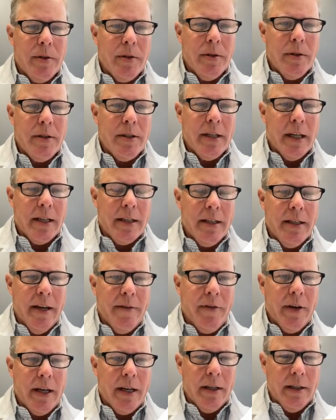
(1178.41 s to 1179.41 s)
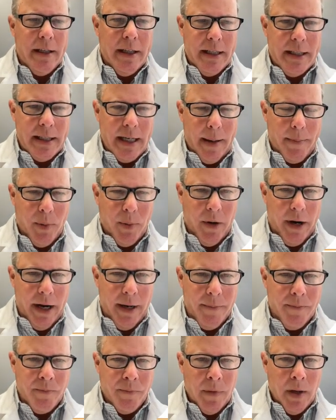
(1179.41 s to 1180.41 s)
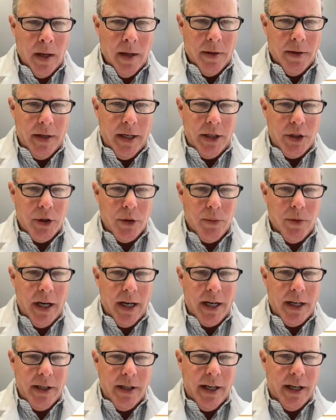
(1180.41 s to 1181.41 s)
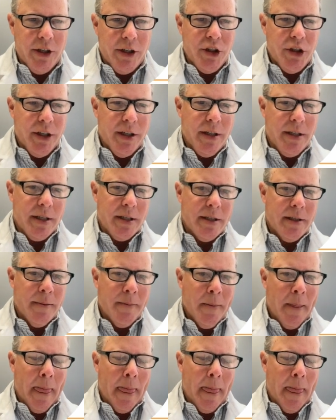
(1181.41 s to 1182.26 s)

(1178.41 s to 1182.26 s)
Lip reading: significantly separate these three conditions